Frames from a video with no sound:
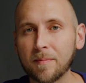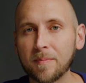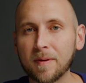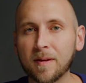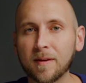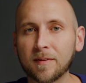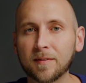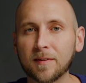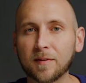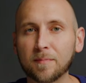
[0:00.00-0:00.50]

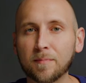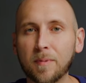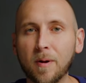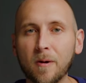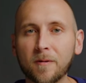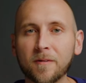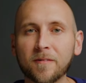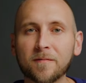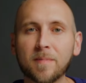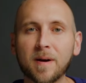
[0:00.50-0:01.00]
because it's
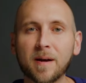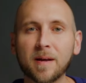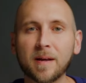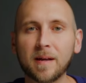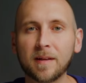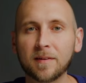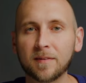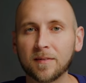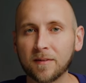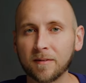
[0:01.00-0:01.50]
part of my
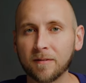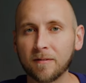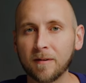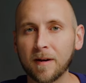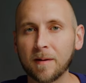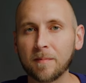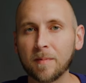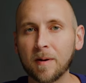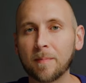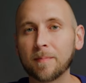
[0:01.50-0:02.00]

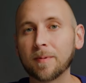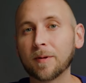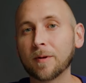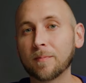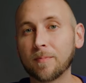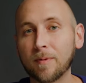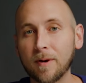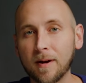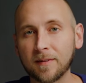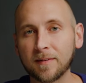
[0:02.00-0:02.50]
Instagram
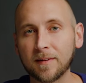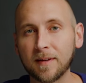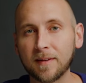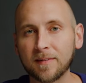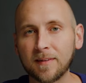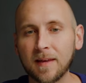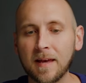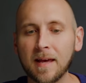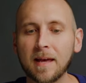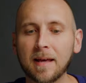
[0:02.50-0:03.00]
upload
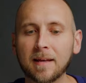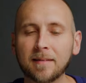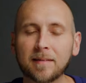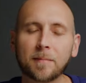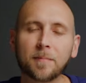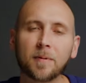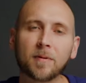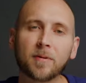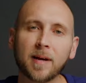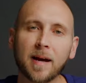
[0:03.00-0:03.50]
process.
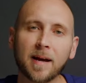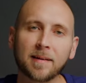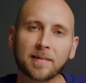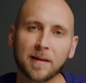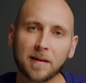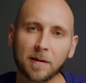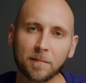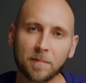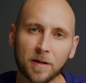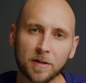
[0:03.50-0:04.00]
Typically, I
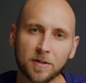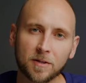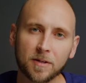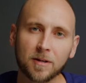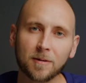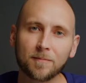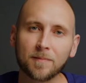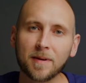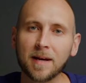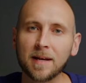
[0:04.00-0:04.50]
take a
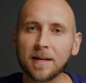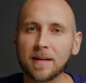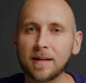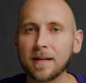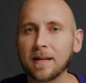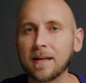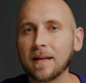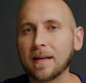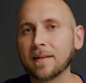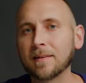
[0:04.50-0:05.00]
picture, edit
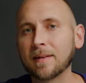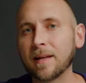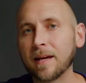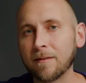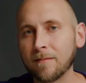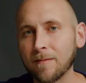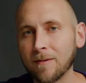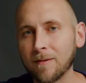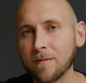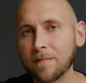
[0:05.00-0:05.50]
it in
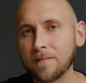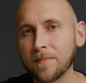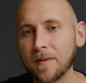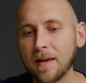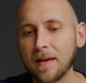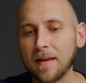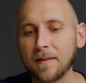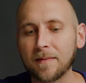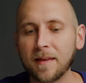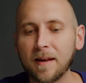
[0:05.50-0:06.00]
Lightroom,
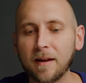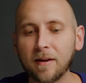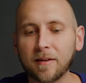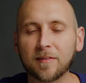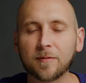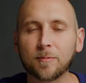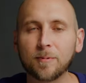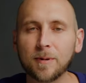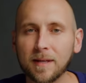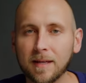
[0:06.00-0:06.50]
then I
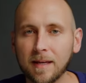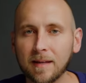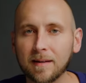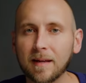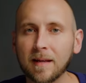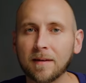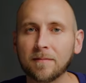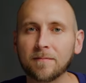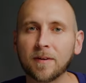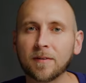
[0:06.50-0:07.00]
tweak it
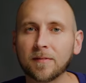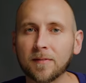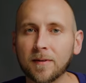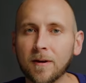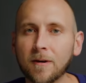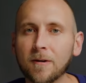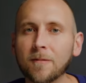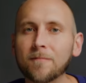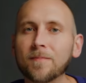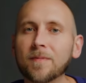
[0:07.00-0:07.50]
in
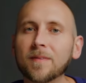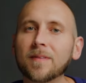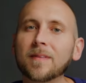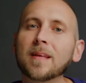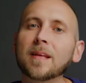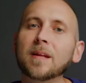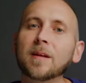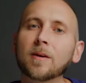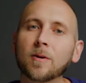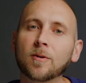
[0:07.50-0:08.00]
VSCO,
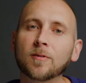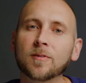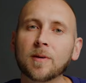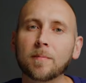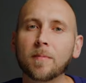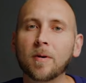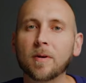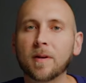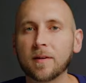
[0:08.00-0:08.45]
then it goes up on